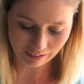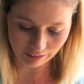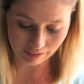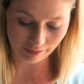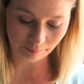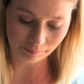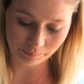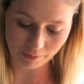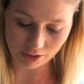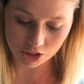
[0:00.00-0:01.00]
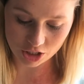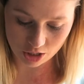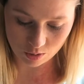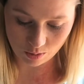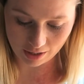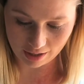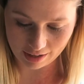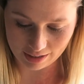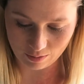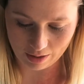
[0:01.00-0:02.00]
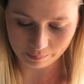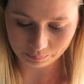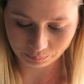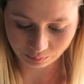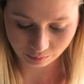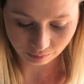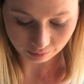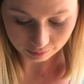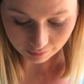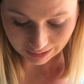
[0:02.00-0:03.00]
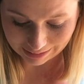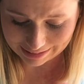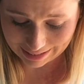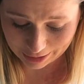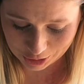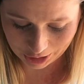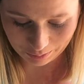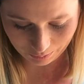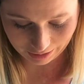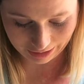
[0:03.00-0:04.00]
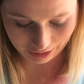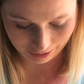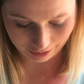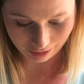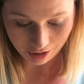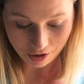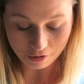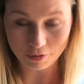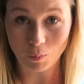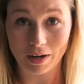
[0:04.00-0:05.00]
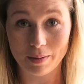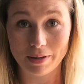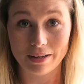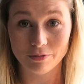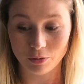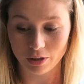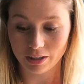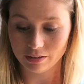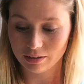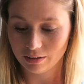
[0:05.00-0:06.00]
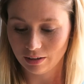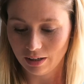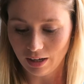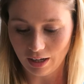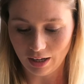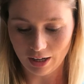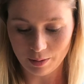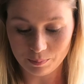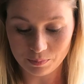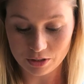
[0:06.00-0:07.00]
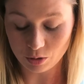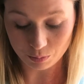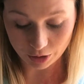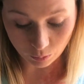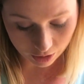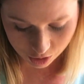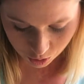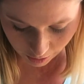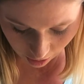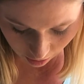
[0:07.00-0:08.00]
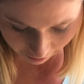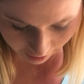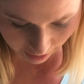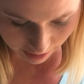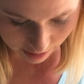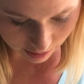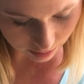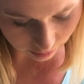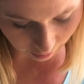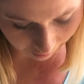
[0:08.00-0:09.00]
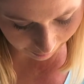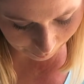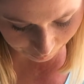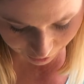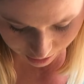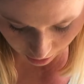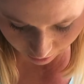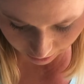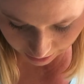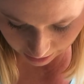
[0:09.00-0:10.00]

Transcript: Alright, I'll show you what I got anyway. This is actually really good for what I paid for it. So Britt will enjoy all of this. There's not really